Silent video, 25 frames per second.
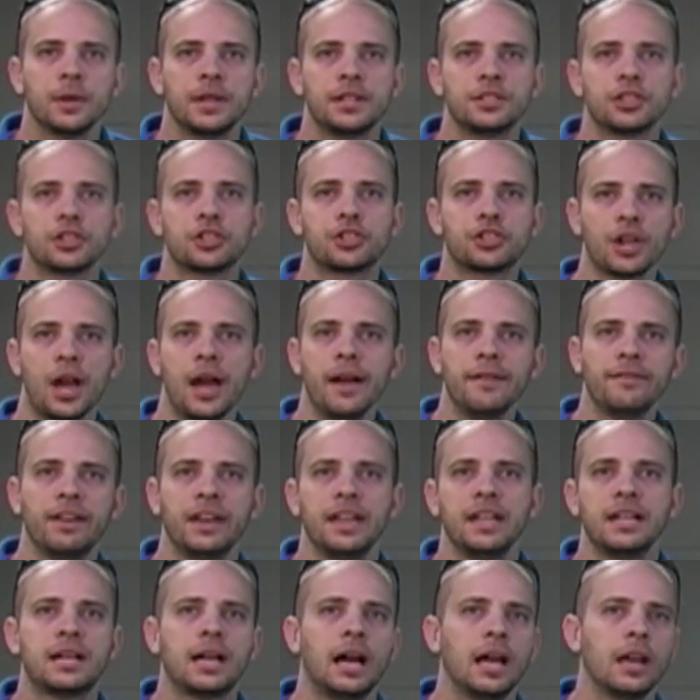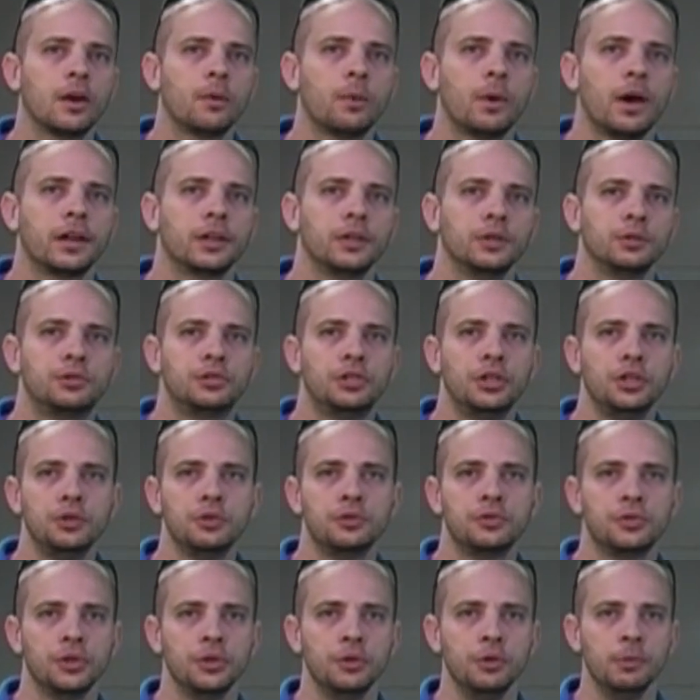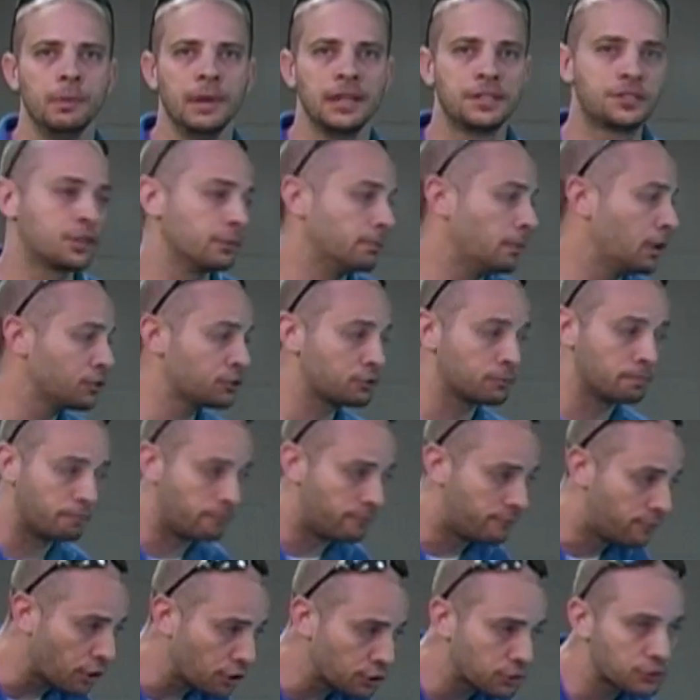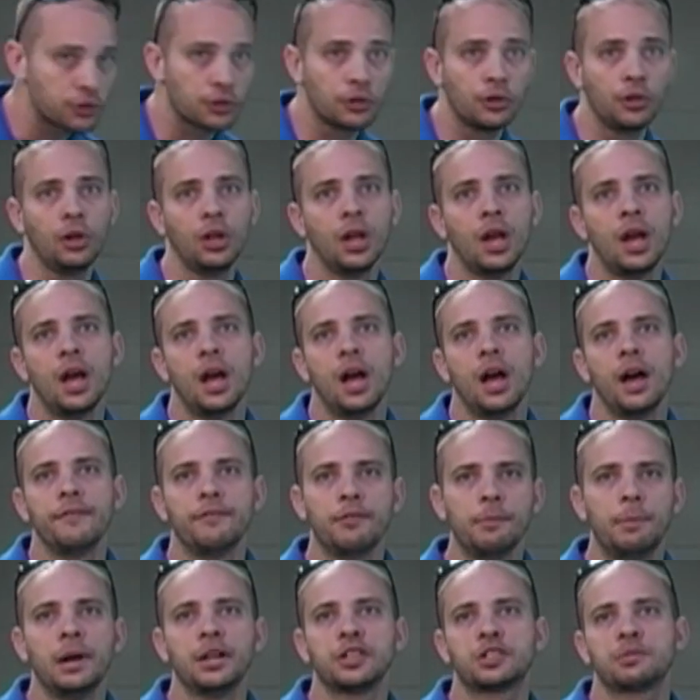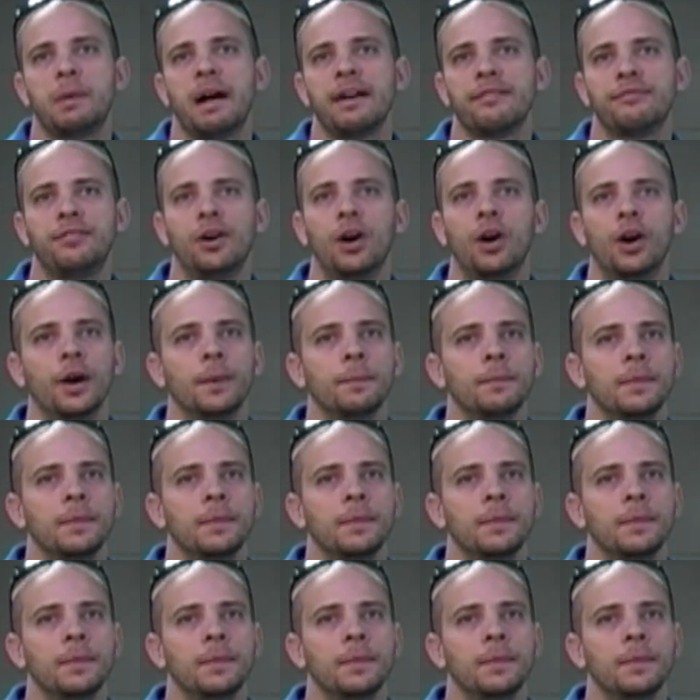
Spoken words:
is a Chauvet Colorado 2 Zoom. It's the most versatile of the bunch by far.